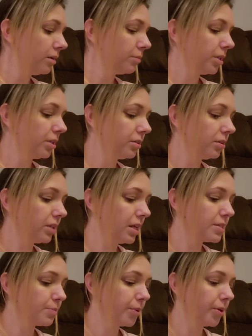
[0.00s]
Um, the little
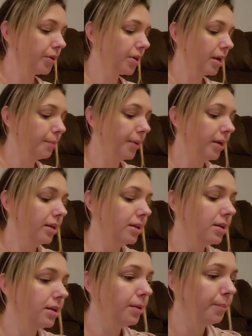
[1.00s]
glass bird I
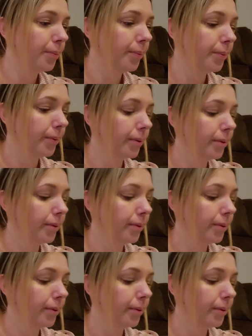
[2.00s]
might keep